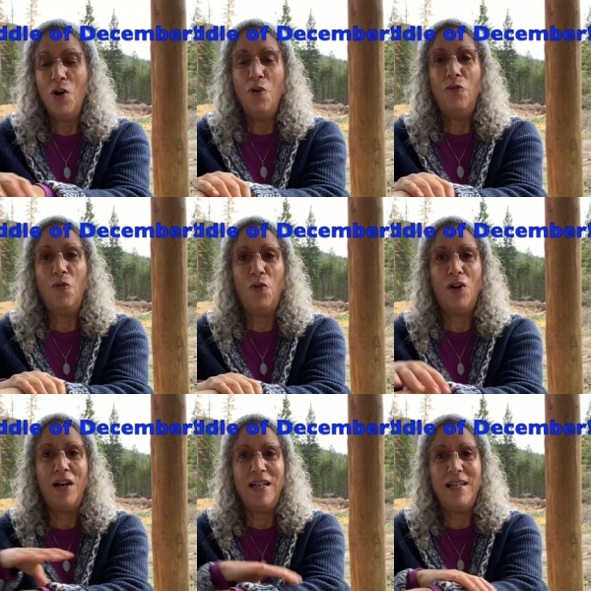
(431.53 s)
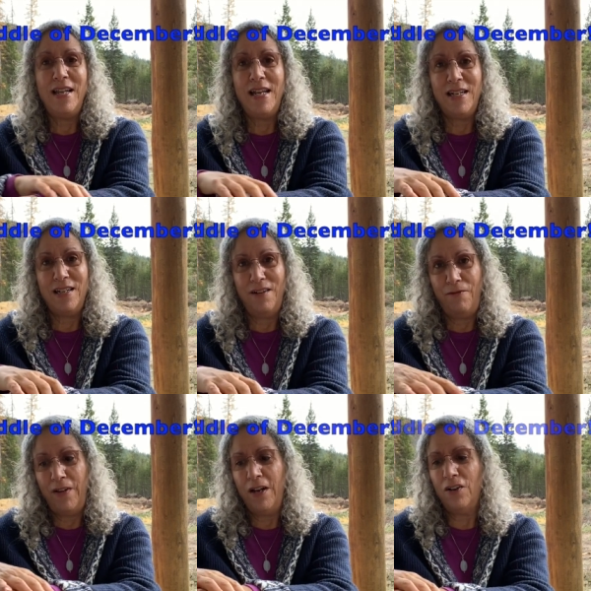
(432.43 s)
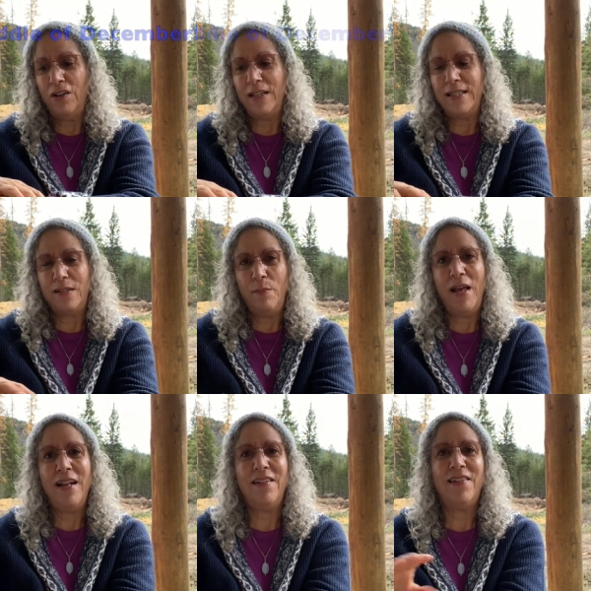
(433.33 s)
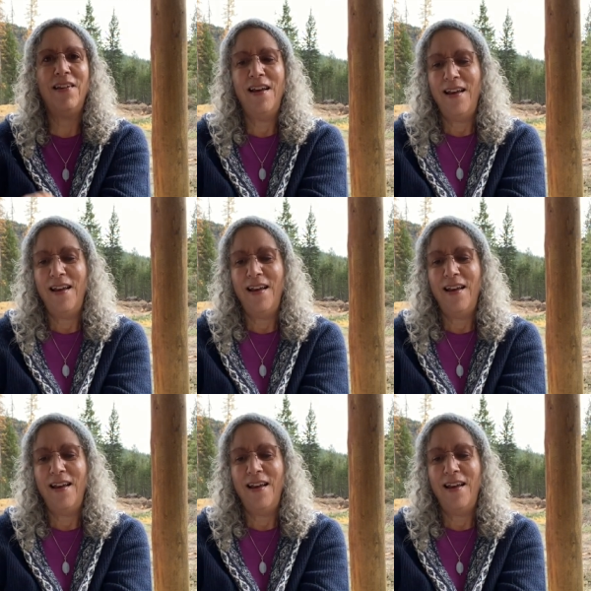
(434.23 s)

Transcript: for knit fingerless mitts